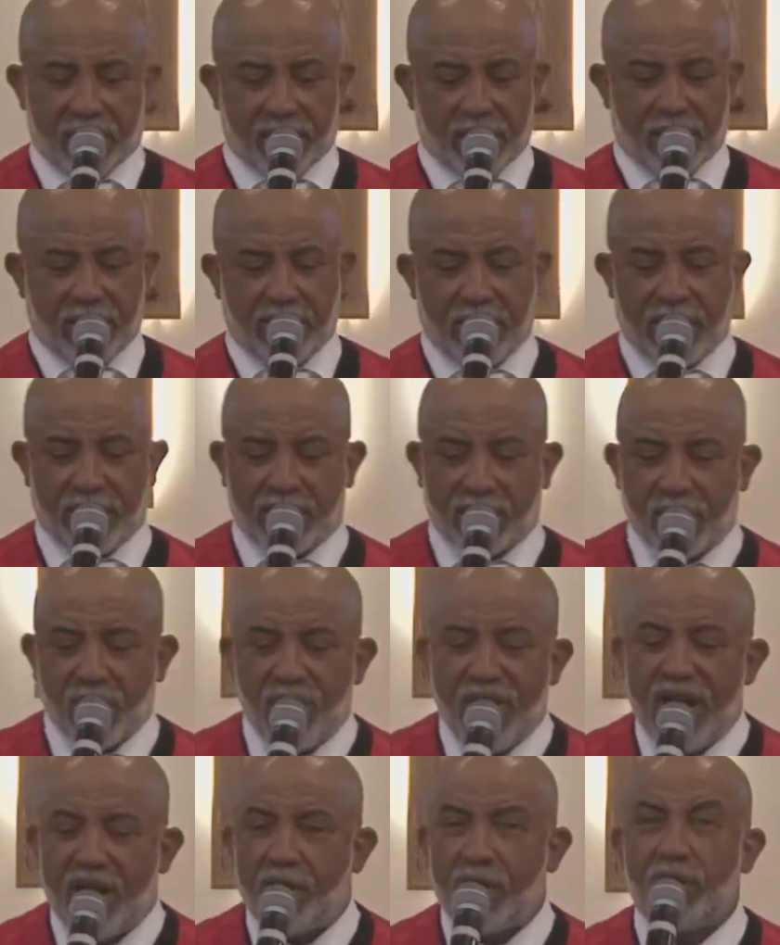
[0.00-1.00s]
And, and so,
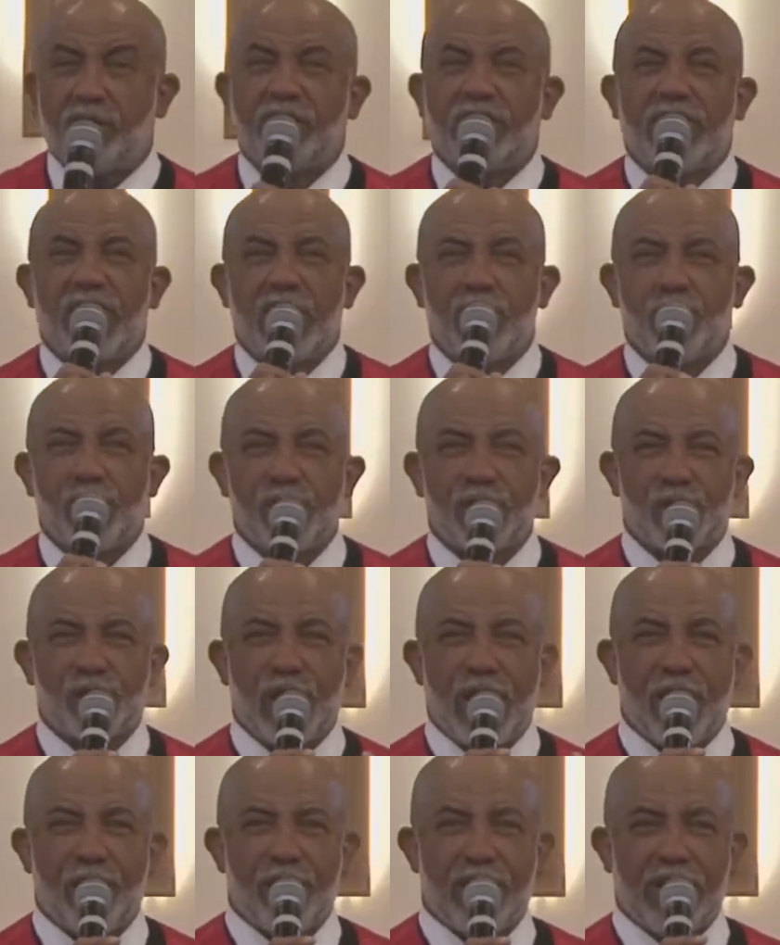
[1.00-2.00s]
however, they were
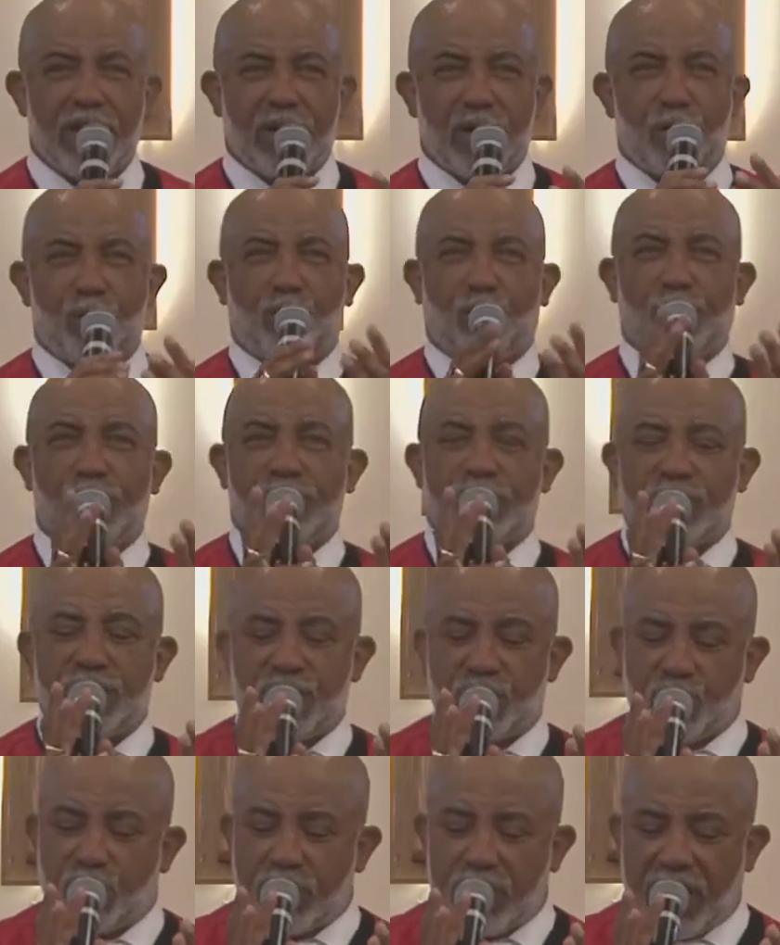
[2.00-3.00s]
sharing it in
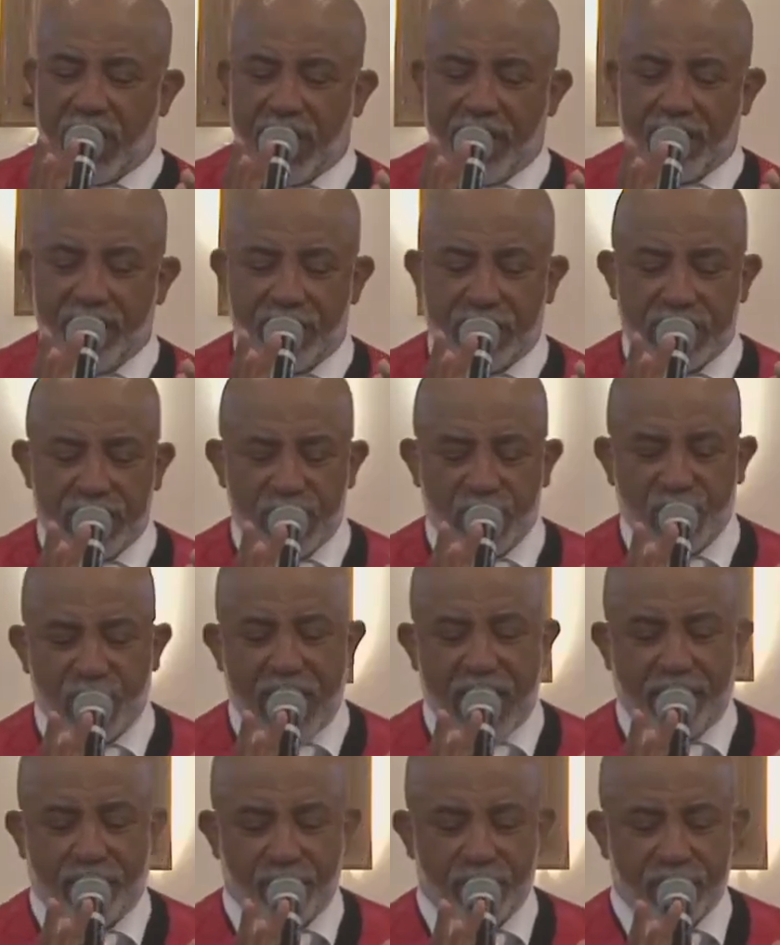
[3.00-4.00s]
prisons with hands in
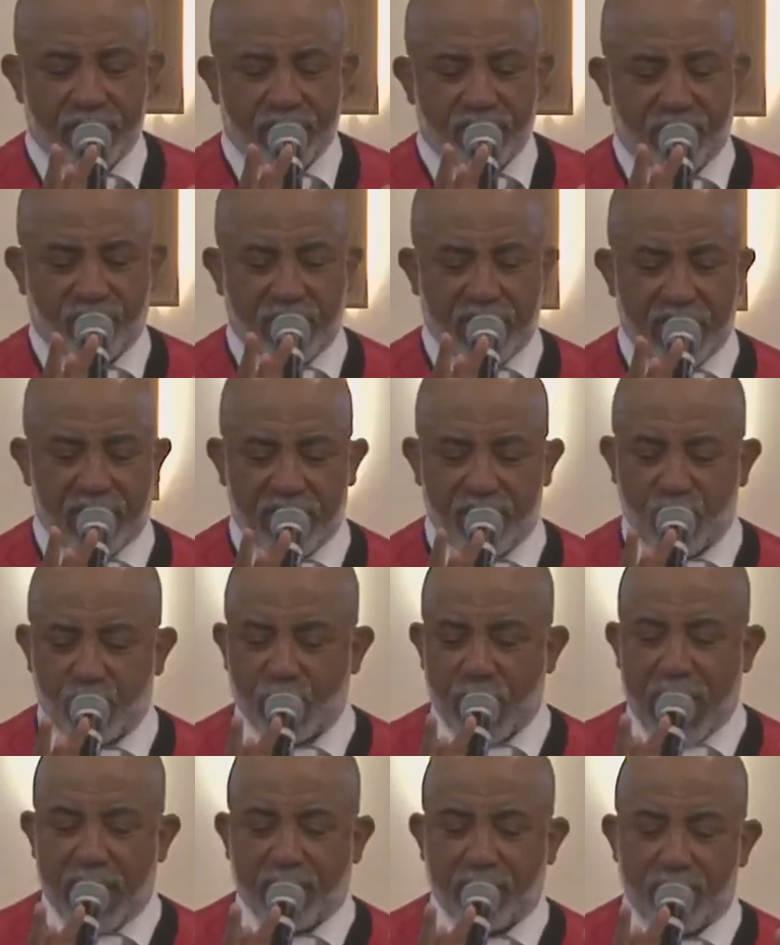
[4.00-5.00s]
shackles and feet in
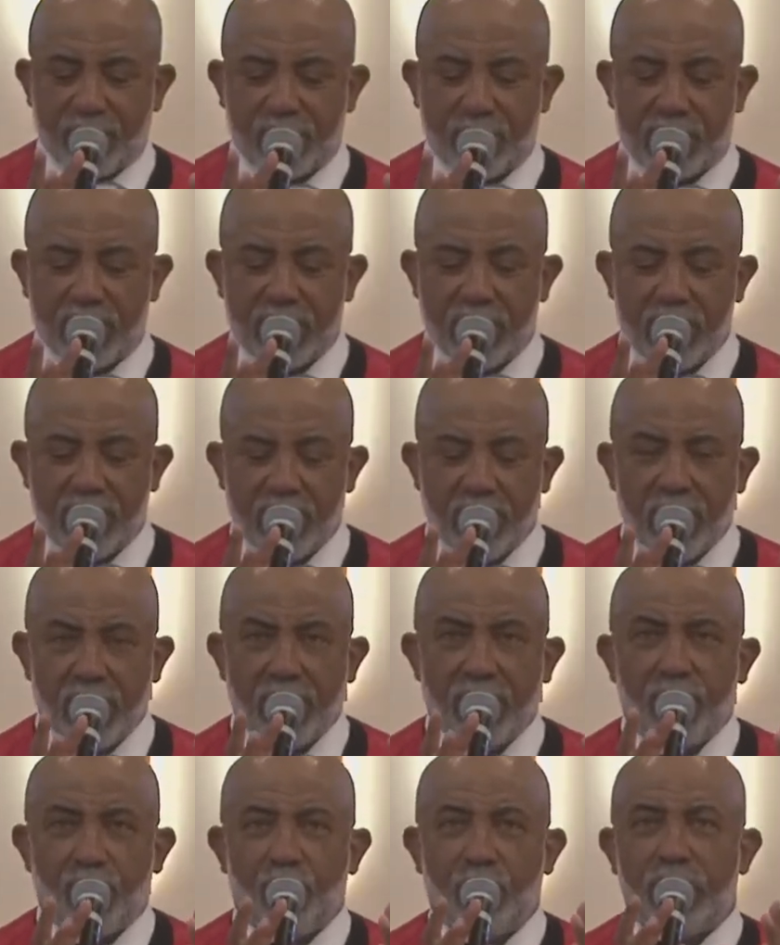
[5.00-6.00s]
shackles,
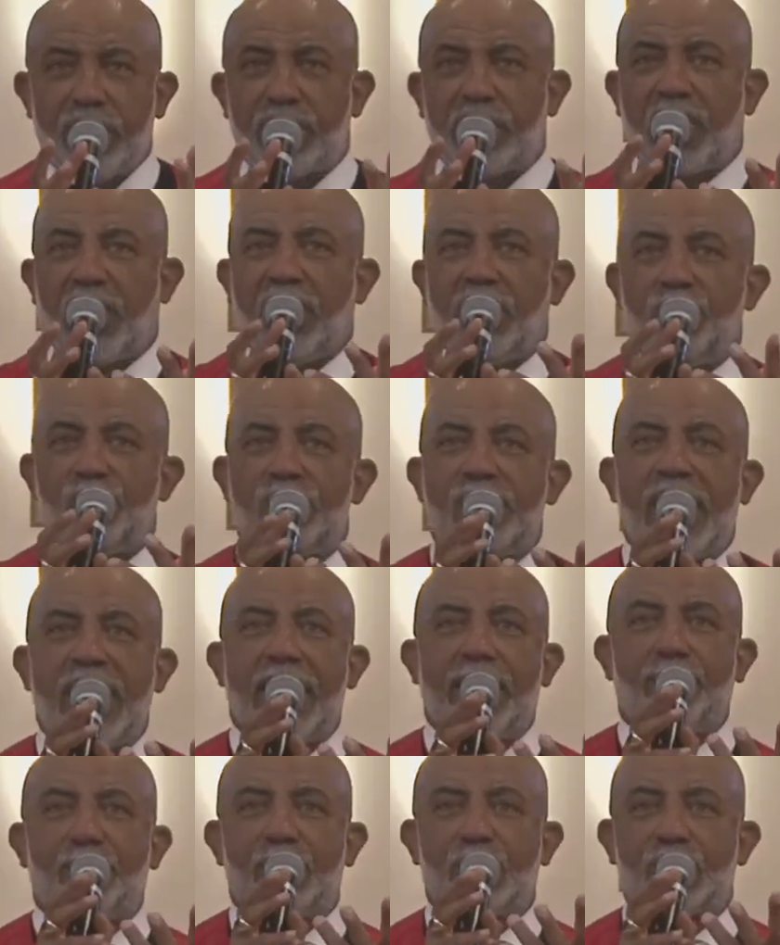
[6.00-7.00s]
when it came
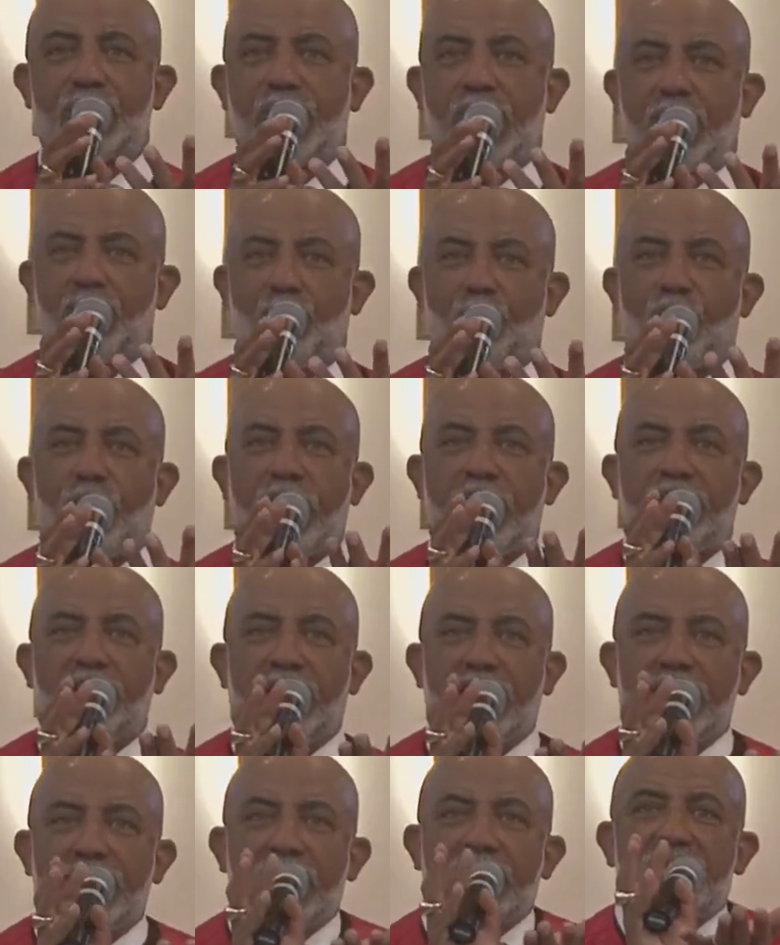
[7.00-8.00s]
time to share bread,
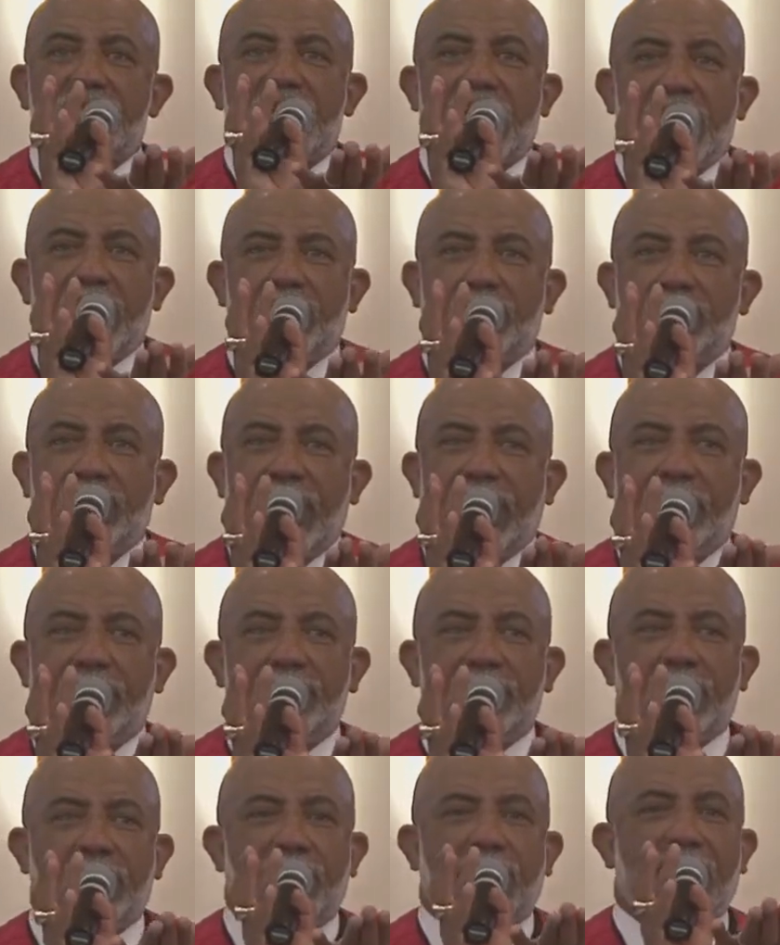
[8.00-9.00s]
they just held
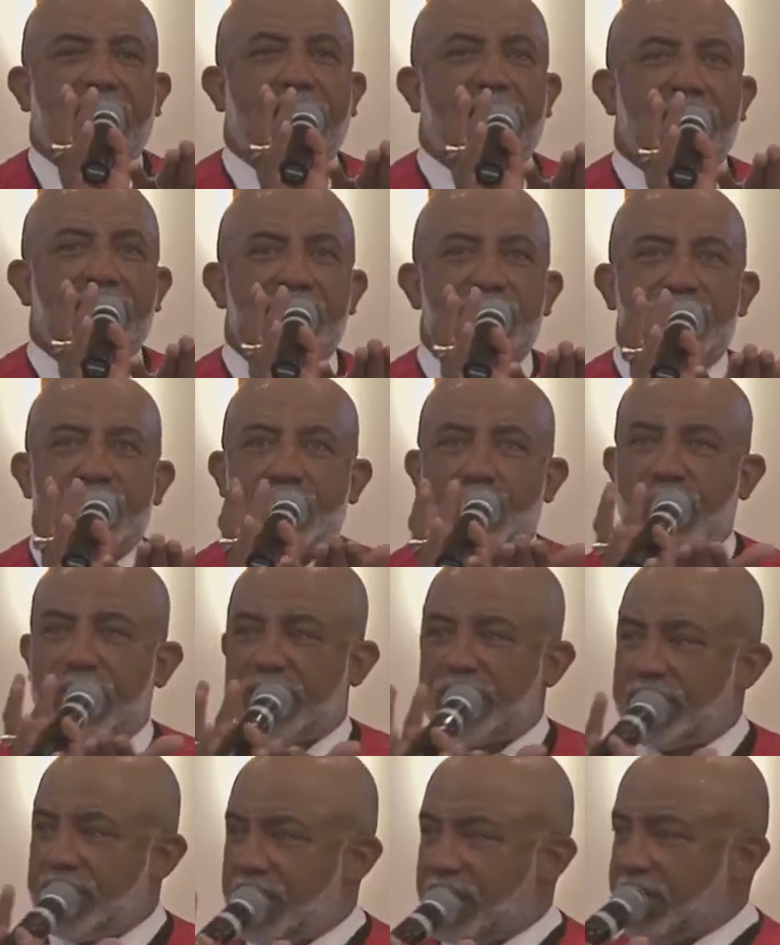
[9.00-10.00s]
out their hands to
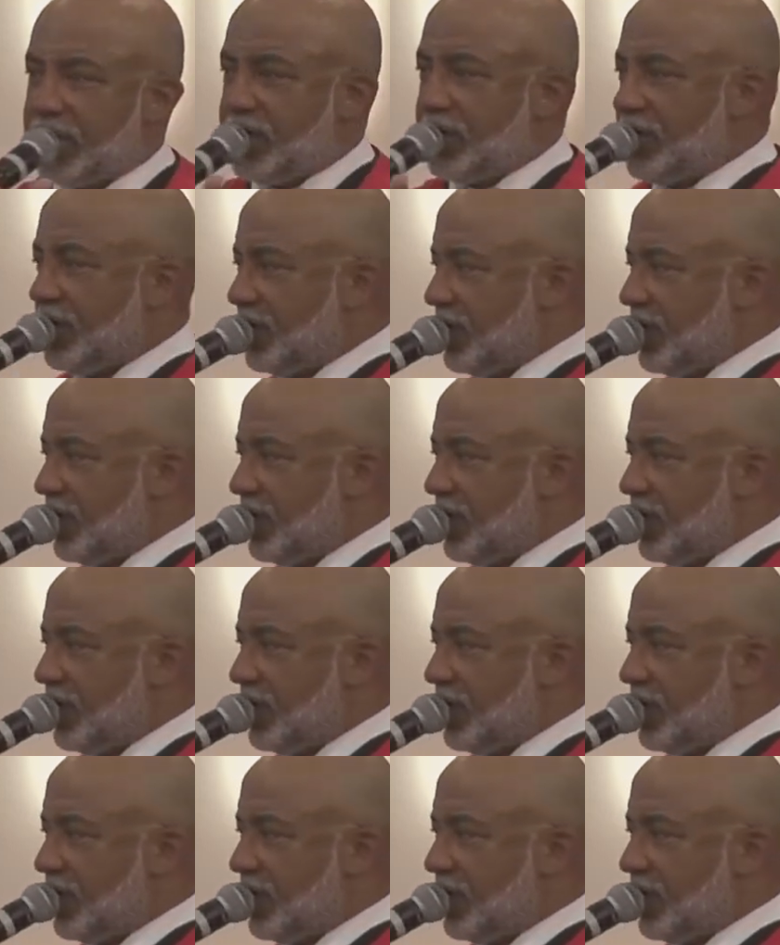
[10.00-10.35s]
one another.